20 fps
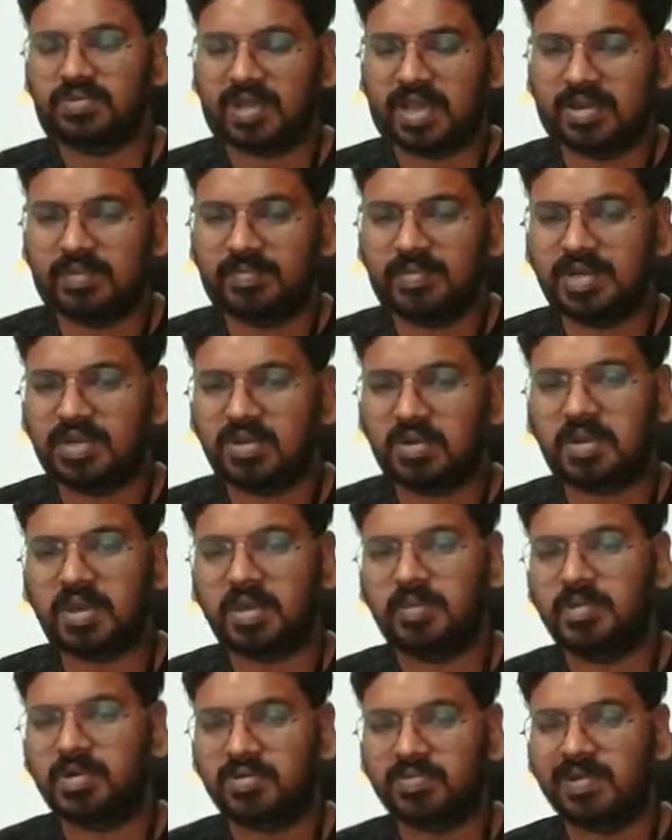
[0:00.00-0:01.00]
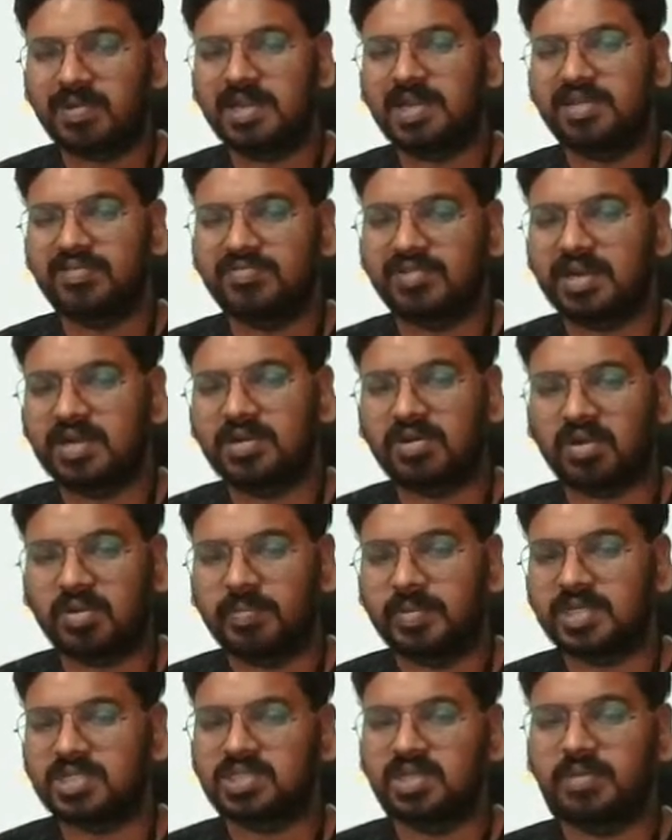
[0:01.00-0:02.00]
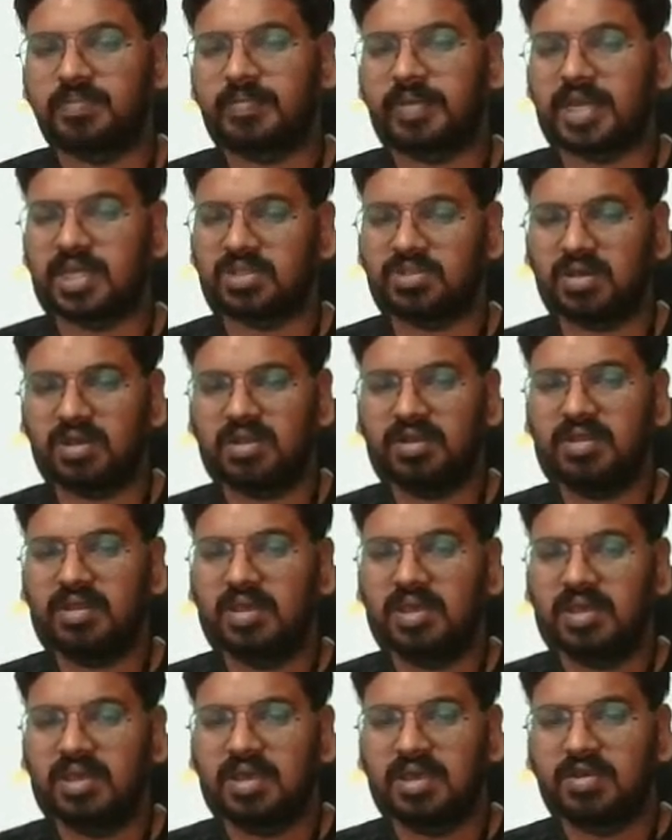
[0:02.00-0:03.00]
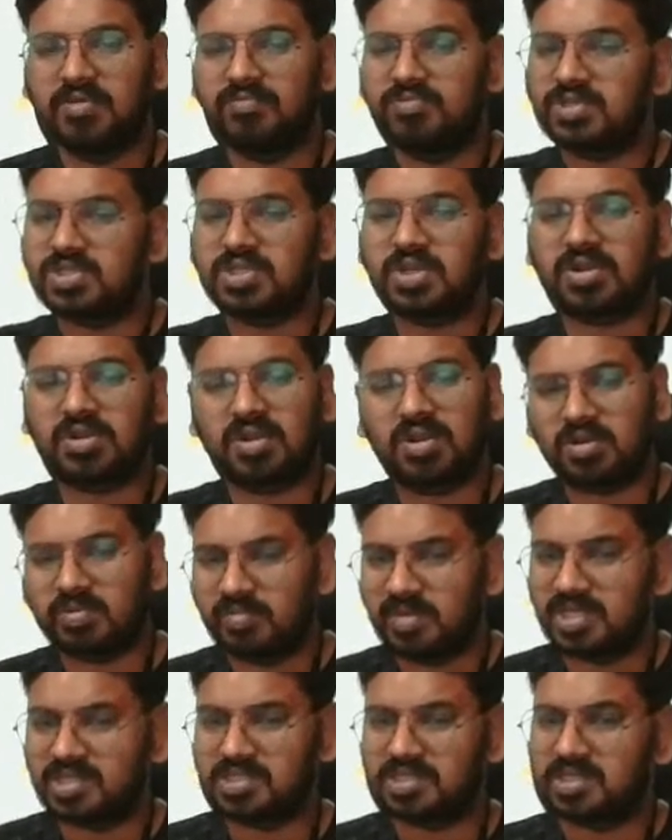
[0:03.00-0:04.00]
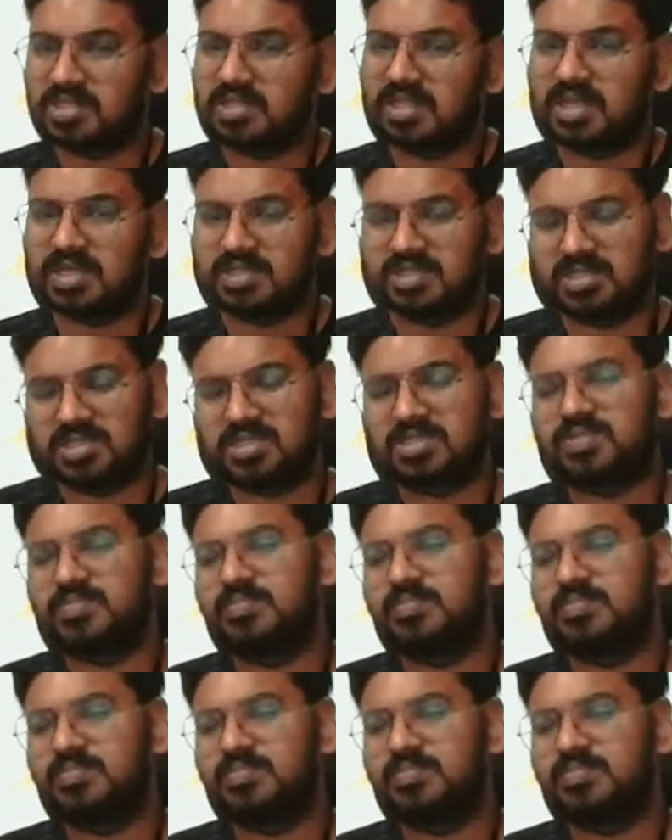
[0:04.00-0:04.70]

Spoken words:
I'll be talking about 12 different topics in Python, which are not basic, they are just